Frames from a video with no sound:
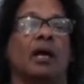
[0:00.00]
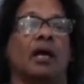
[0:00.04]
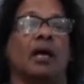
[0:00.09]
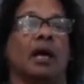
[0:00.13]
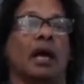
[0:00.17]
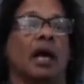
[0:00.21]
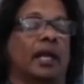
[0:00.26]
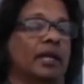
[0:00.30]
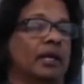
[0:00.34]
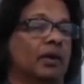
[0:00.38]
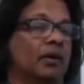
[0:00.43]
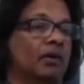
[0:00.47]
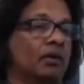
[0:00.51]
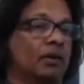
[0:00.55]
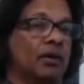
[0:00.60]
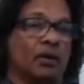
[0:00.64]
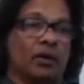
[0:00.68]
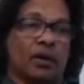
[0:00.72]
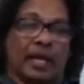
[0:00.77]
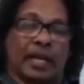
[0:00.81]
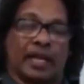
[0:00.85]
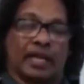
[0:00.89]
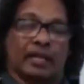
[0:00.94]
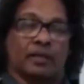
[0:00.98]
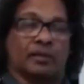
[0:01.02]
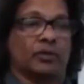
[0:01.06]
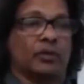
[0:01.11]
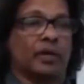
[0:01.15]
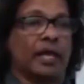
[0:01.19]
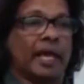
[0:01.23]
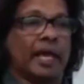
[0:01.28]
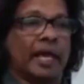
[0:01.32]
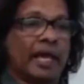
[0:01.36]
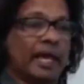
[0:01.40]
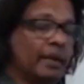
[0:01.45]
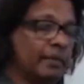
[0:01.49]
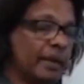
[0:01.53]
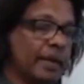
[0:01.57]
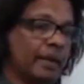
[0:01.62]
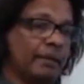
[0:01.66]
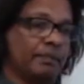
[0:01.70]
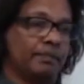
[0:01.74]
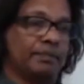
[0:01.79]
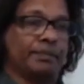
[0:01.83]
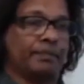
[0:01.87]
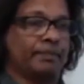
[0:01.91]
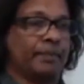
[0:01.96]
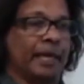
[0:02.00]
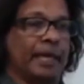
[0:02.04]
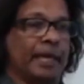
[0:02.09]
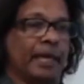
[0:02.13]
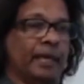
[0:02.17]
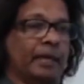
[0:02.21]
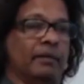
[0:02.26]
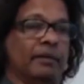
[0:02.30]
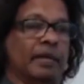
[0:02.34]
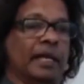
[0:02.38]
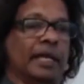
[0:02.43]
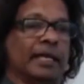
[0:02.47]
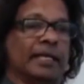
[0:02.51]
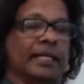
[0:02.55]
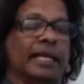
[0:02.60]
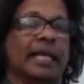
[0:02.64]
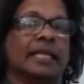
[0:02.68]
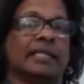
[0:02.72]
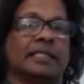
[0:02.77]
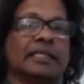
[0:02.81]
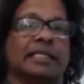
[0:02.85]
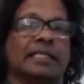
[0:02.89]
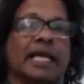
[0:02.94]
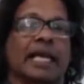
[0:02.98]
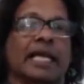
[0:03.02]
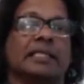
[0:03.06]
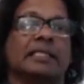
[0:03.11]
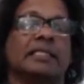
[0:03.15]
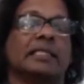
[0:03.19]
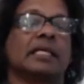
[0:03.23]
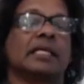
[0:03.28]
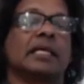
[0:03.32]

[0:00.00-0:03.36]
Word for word: I don't know, like today I may pay like 10 cents,